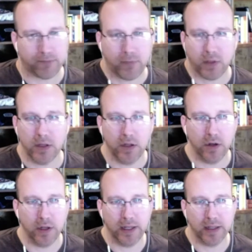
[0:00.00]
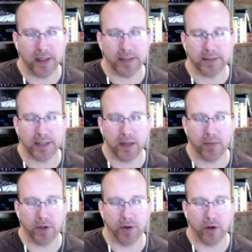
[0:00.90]
you need thick skin when
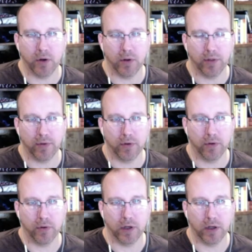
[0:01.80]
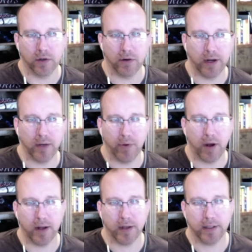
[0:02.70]
you're going through creating a
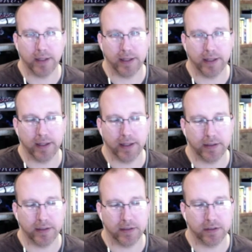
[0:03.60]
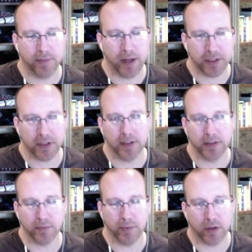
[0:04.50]
product, and it especially is
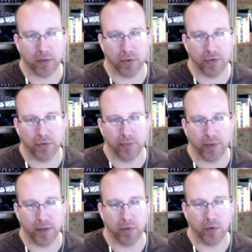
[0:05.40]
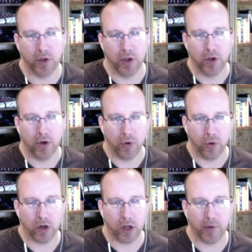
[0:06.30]
applicable to people who are
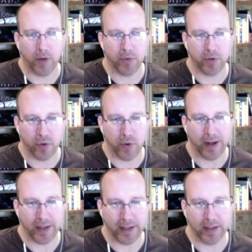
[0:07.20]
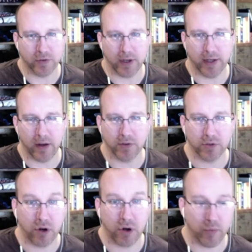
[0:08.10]
coming up with new ideas right now in the
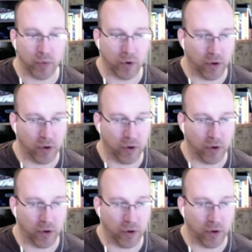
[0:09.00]
startup world.